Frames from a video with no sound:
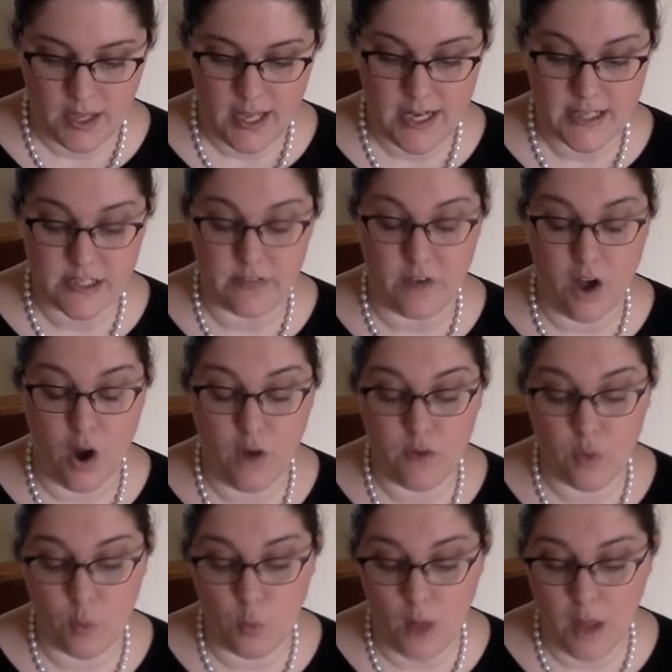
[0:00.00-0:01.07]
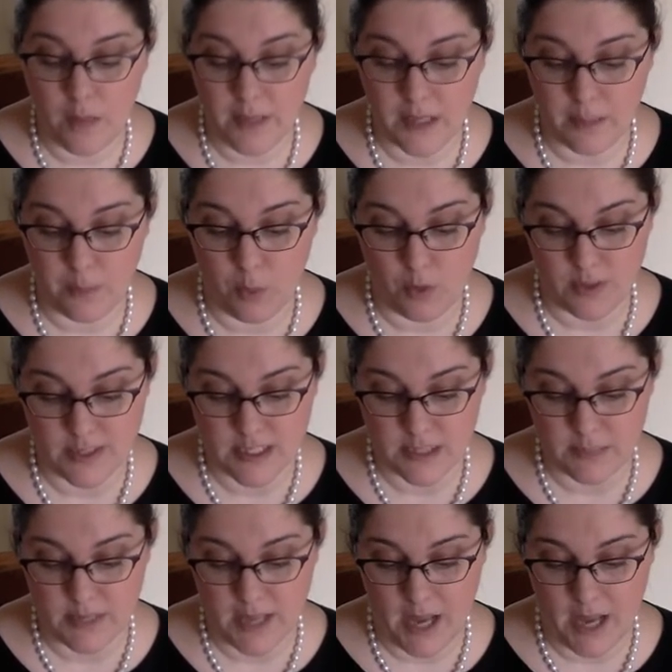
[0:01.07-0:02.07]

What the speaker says: It is of overwhelming importance to me,